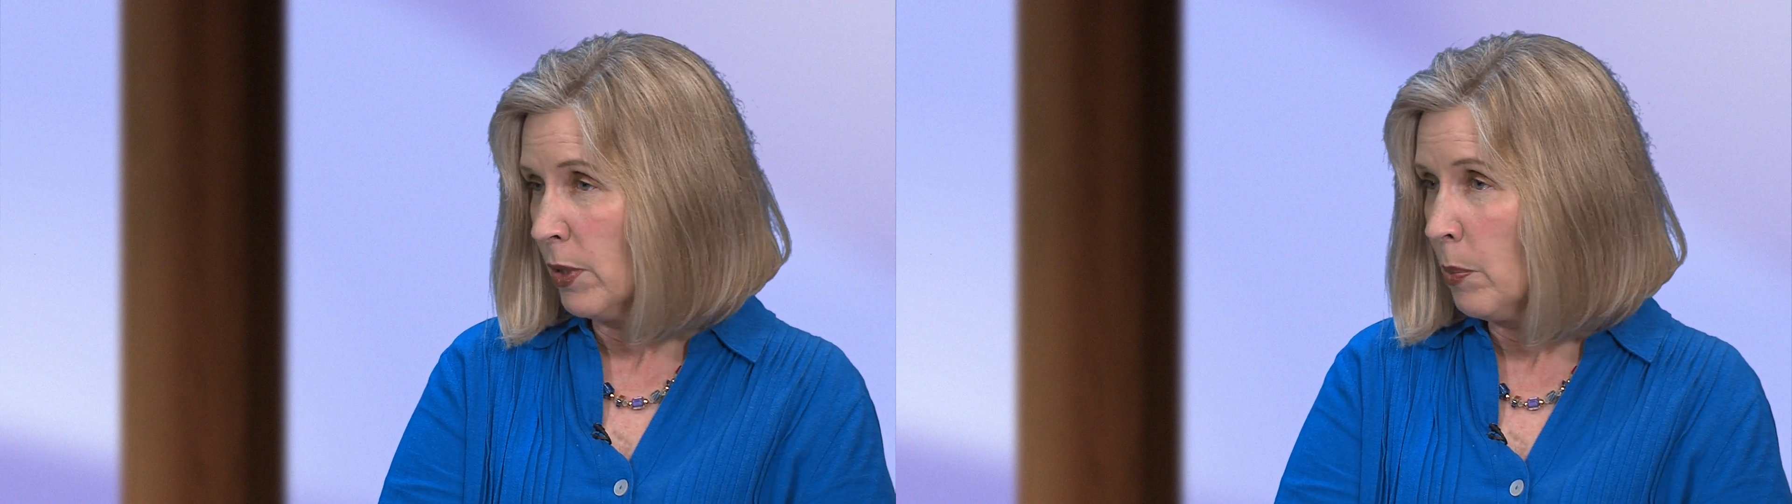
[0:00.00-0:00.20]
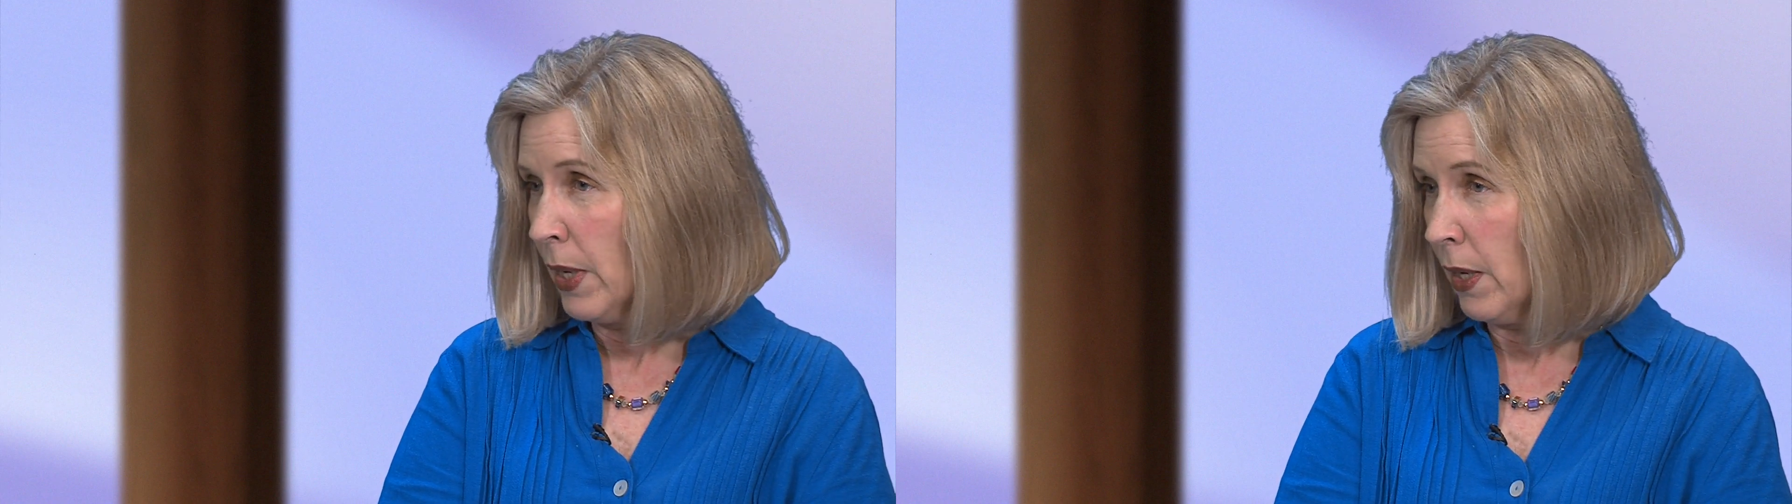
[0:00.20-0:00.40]

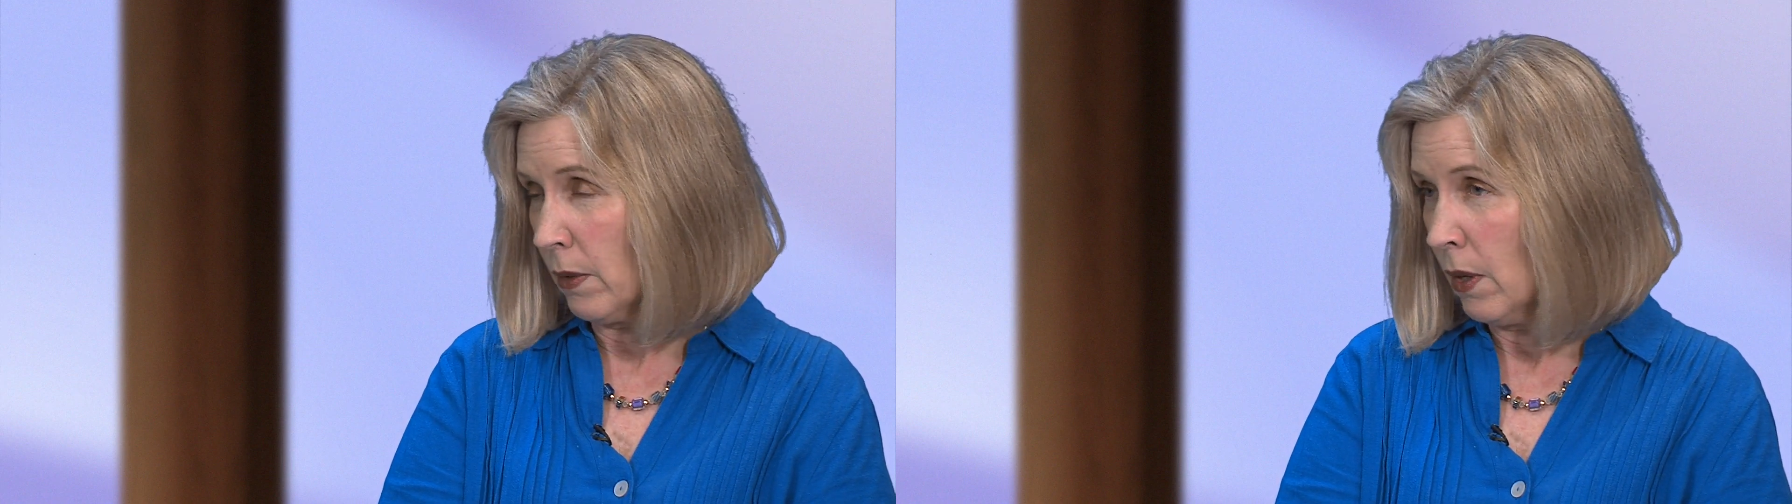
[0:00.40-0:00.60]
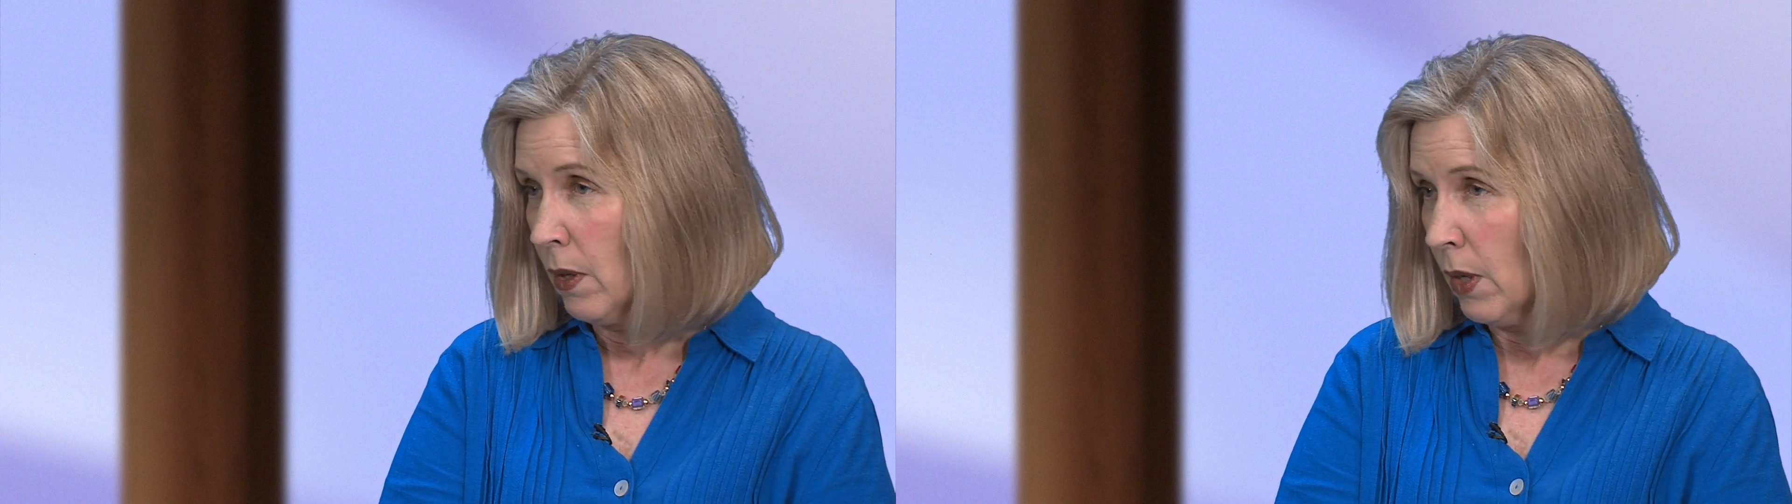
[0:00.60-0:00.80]

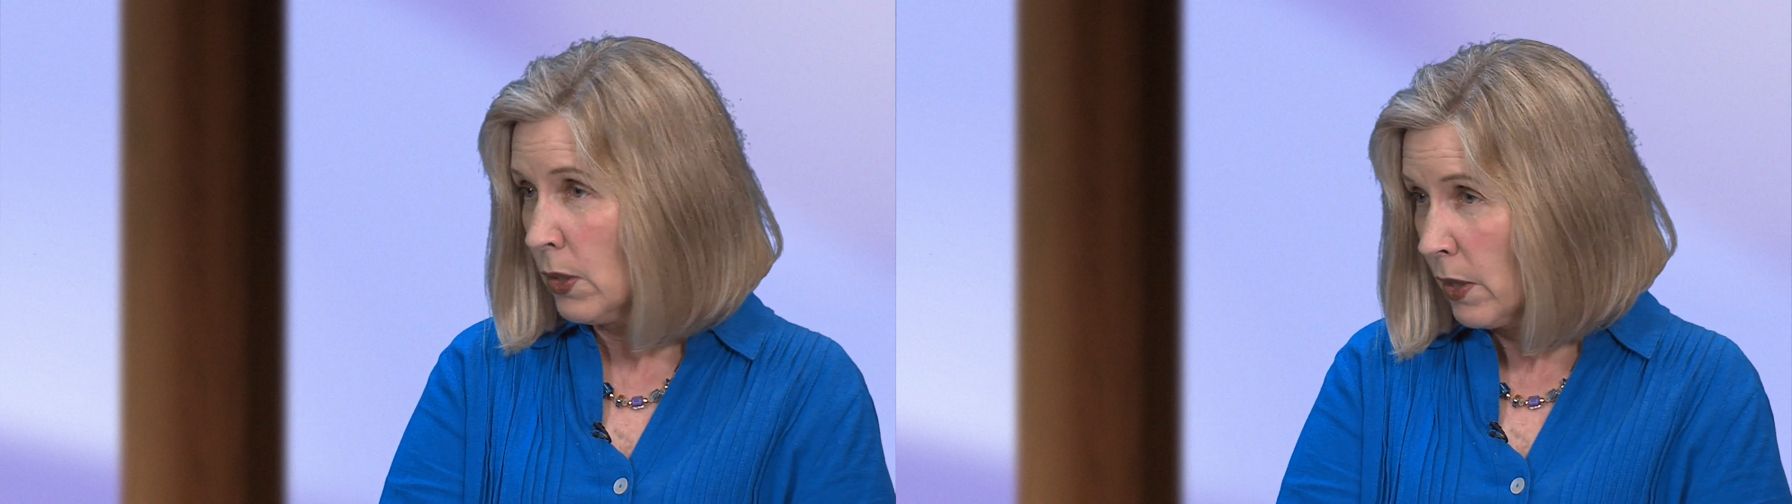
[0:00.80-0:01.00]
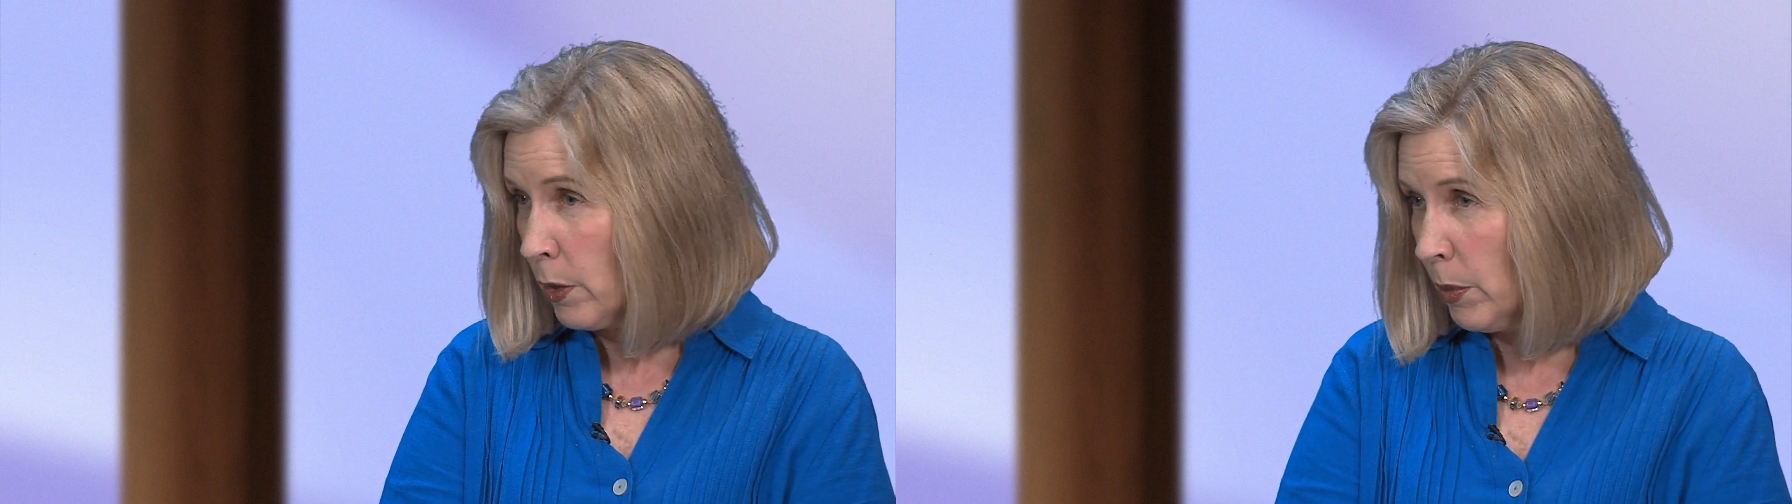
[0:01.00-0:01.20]
being a
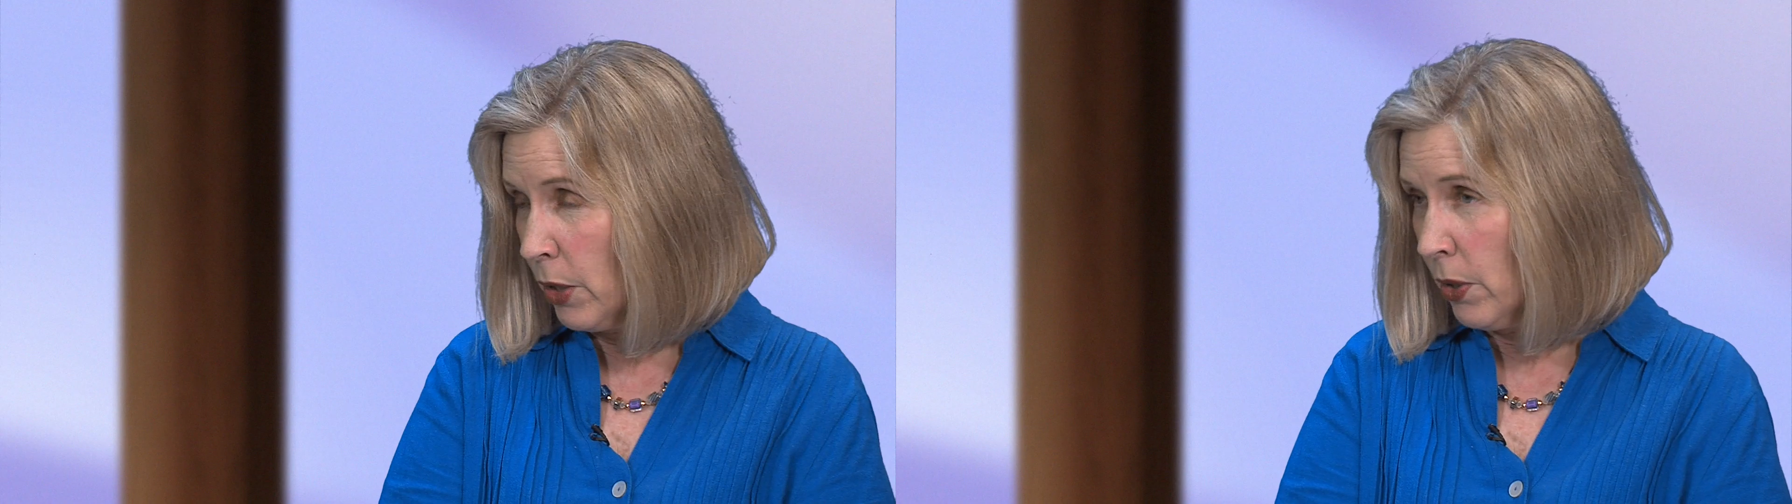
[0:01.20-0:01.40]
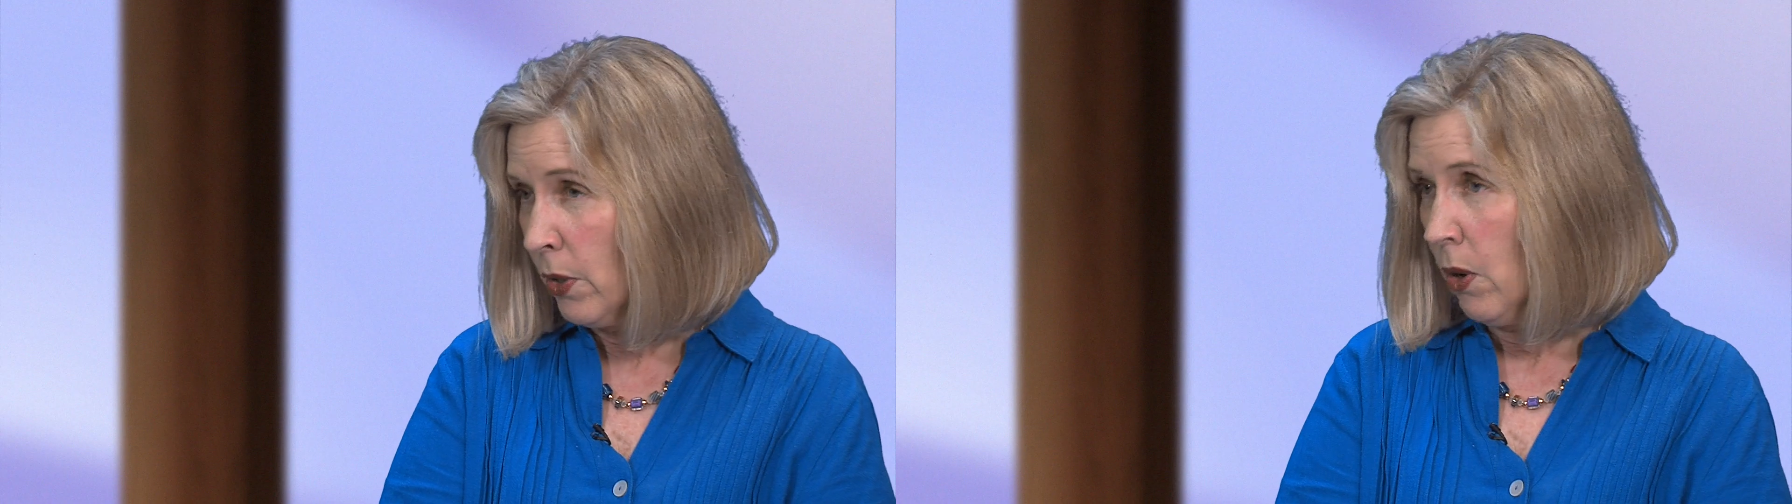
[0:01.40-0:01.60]

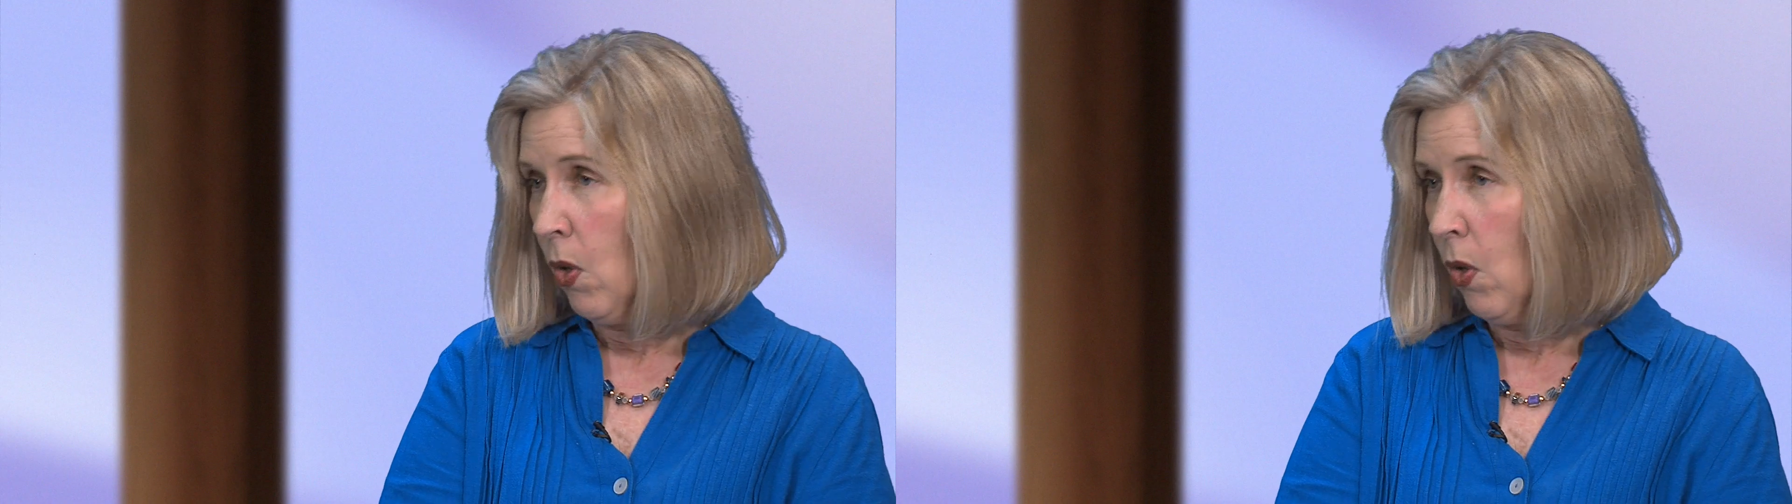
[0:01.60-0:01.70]
centimeter,